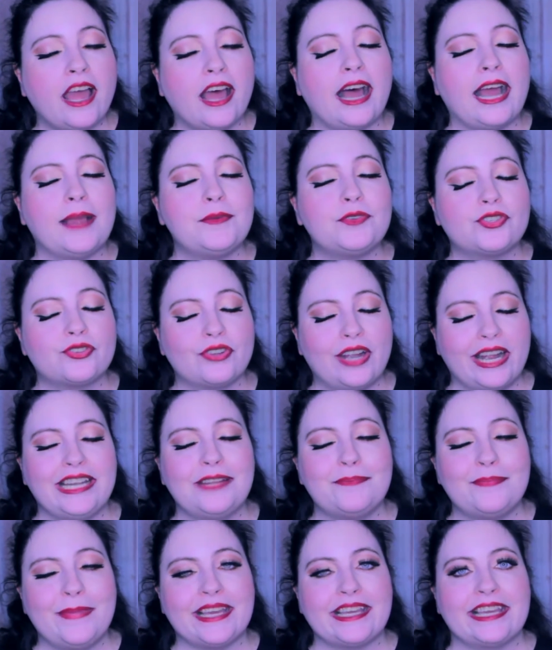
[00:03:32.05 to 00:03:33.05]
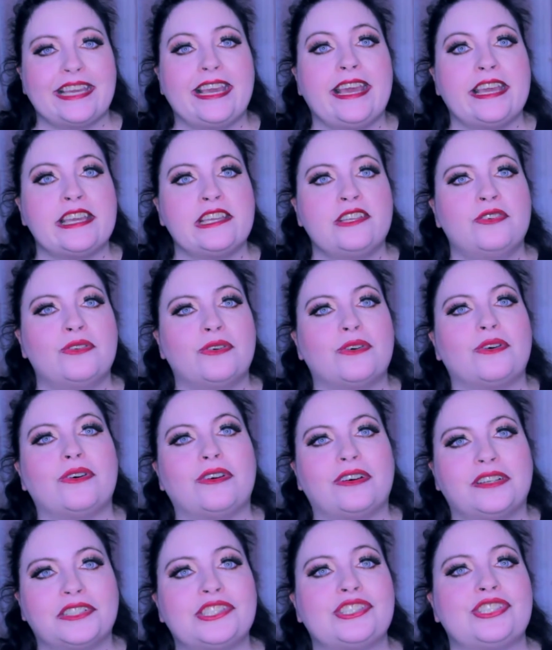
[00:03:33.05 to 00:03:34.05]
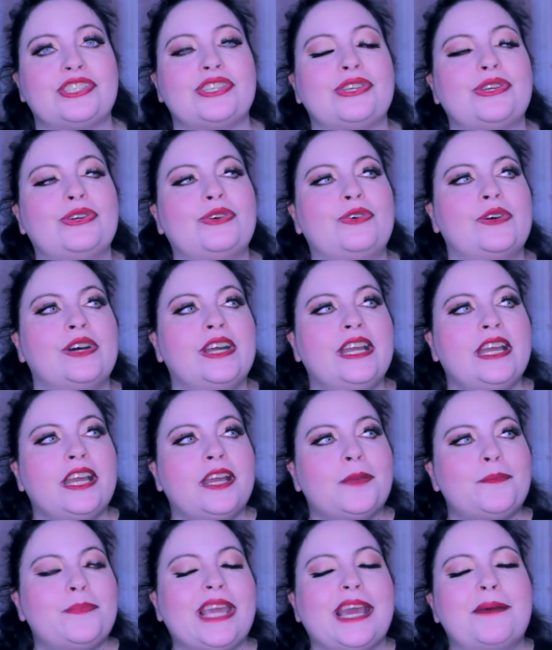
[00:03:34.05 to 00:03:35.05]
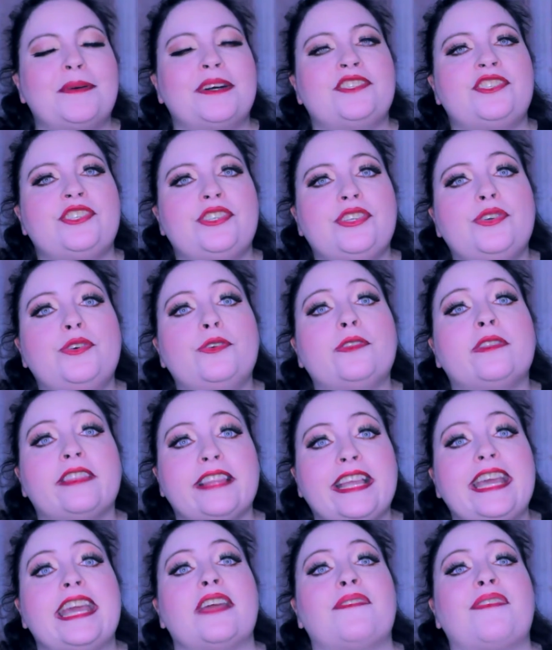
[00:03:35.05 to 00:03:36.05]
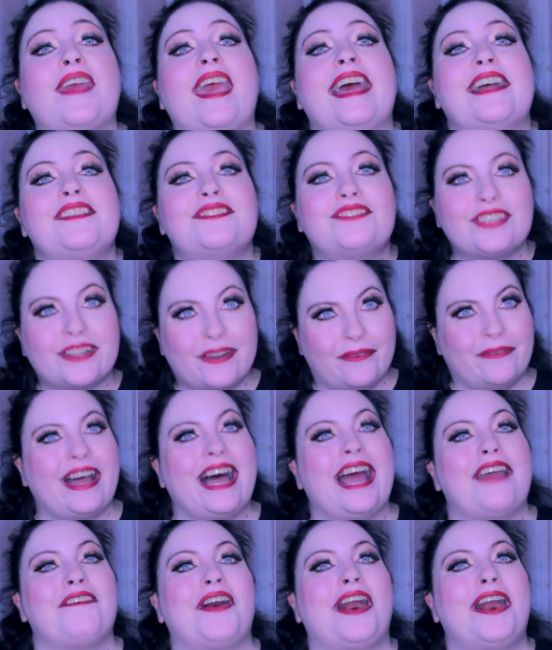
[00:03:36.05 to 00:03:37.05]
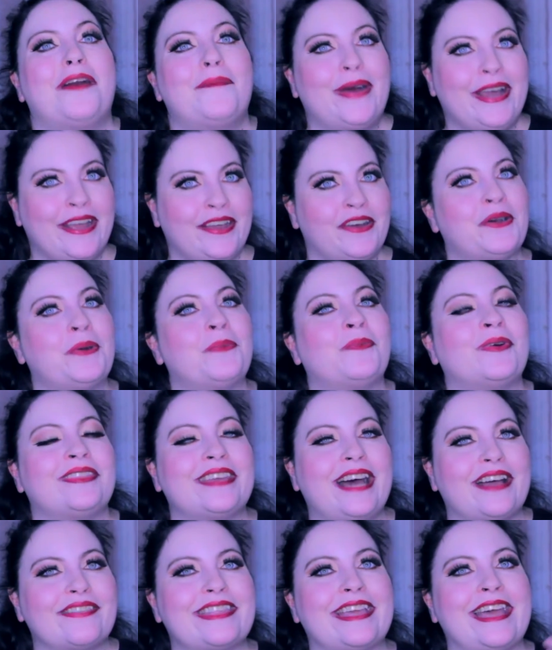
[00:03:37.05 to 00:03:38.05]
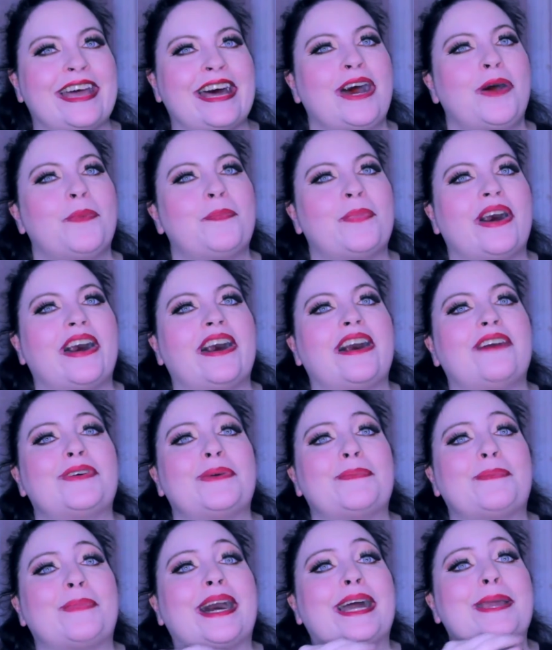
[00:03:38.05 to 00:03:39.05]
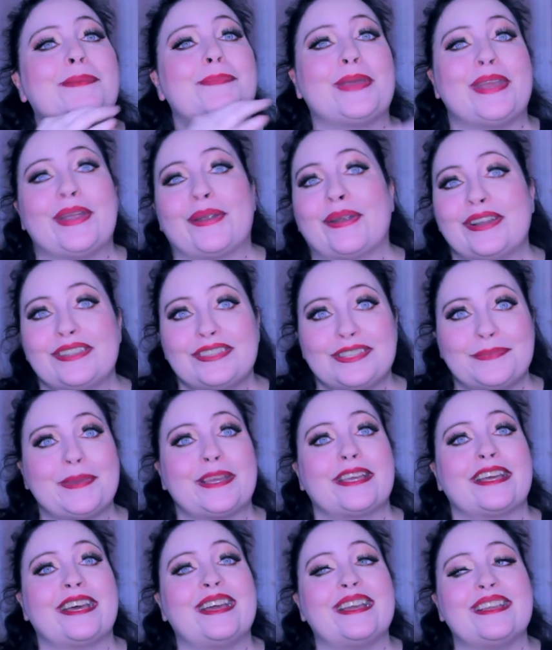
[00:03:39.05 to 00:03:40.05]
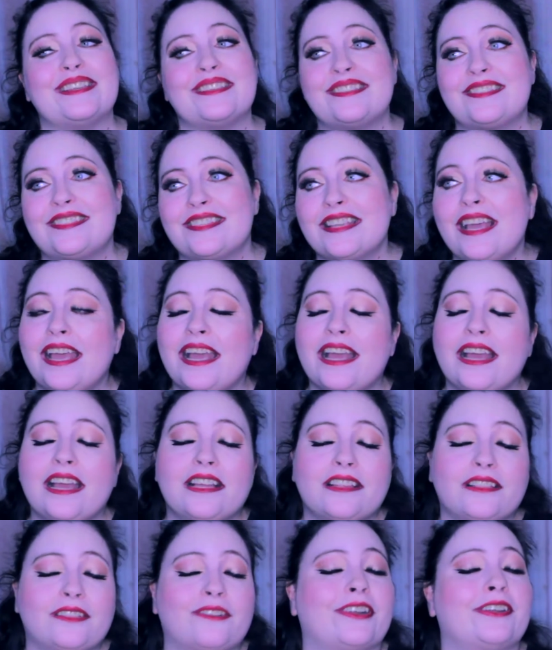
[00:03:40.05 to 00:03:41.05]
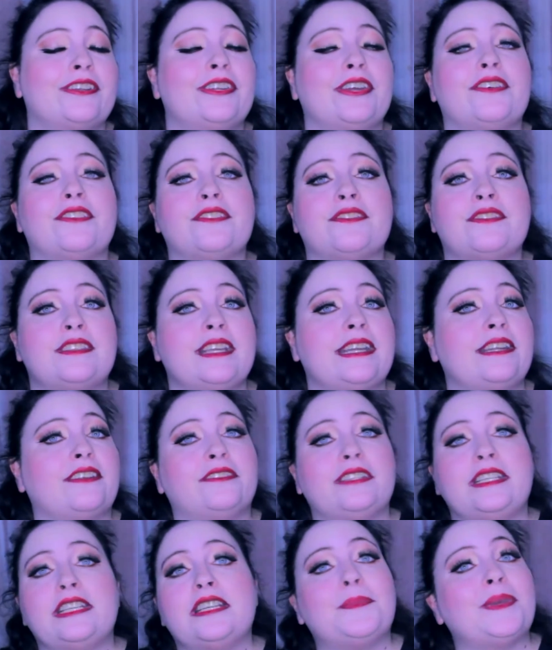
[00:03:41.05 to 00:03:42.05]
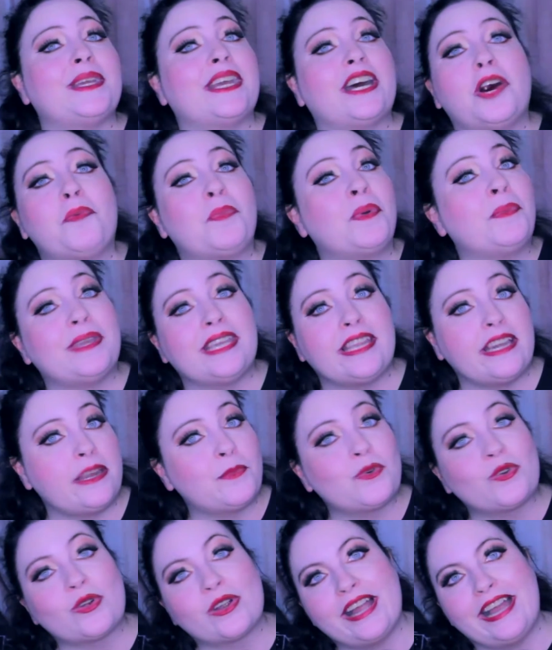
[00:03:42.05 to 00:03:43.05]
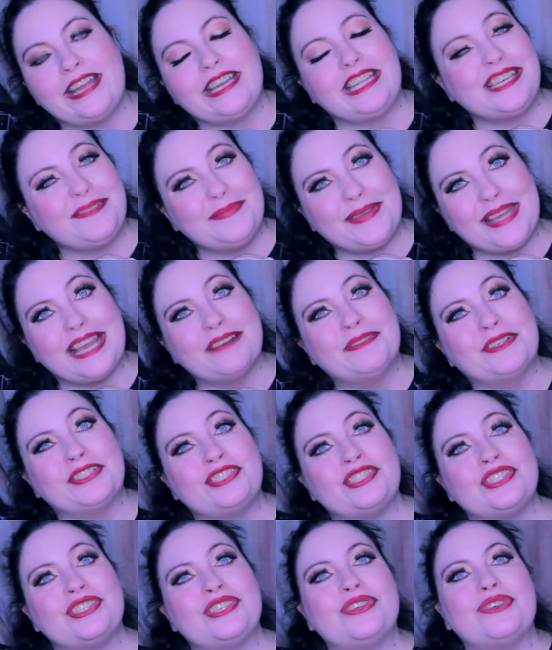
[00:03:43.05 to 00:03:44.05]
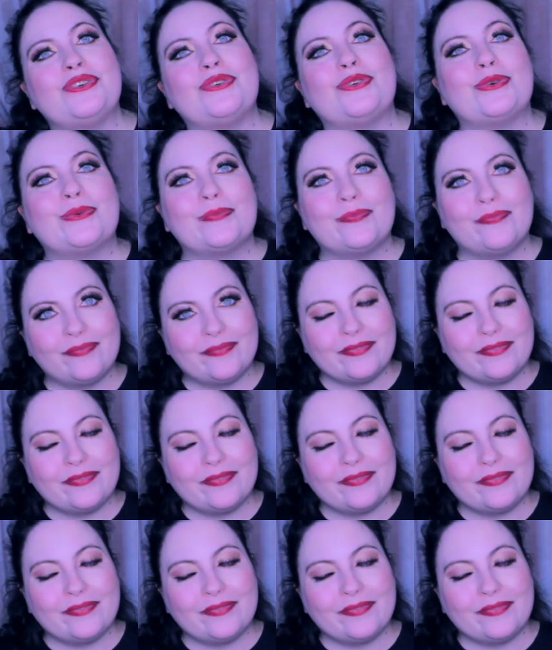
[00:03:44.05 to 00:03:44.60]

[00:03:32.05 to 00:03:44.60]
I'm trying to make it a goal to be able to live and survive on my own without the help of my parents, because Lord knows they don't need to be helping me anymore. I need to be able to